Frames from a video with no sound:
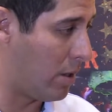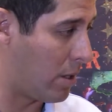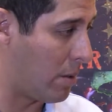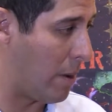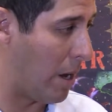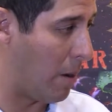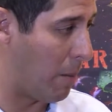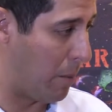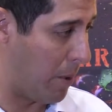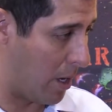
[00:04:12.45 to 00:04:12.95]
It's
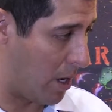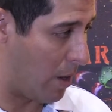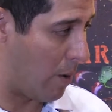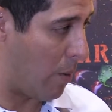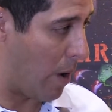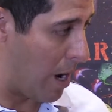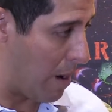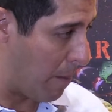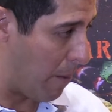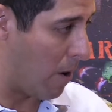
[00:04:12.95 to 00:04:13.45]
about picking the
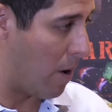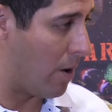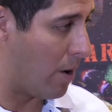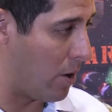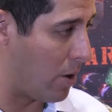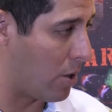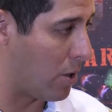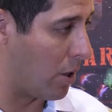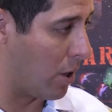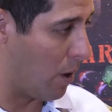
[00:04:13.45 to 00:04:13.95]
right
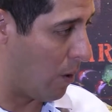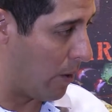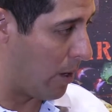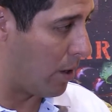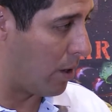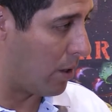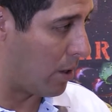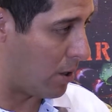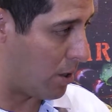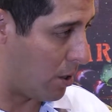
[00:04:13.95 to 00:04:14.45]
partners to go
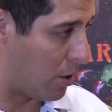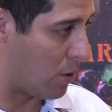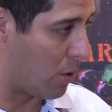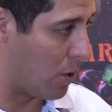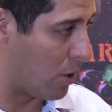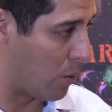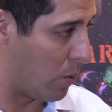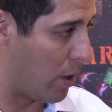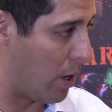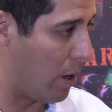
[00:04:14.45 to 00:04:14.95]
into the
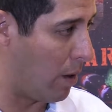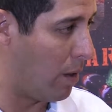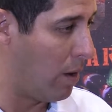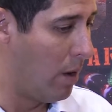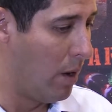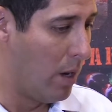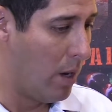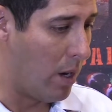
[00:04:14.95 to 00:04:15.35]
C-stores with,